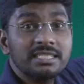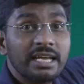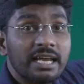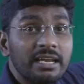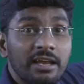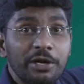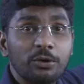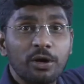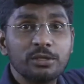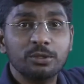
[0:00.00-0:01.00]
second
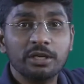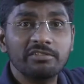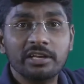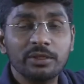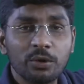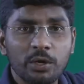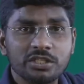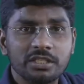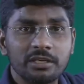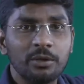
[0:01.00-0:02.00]
hint also given in the
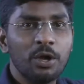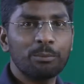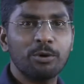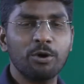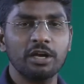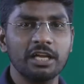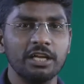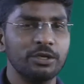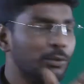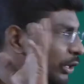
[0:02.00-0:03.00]
question.
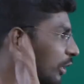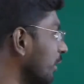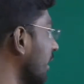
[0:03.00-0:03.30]
Polynucleotide.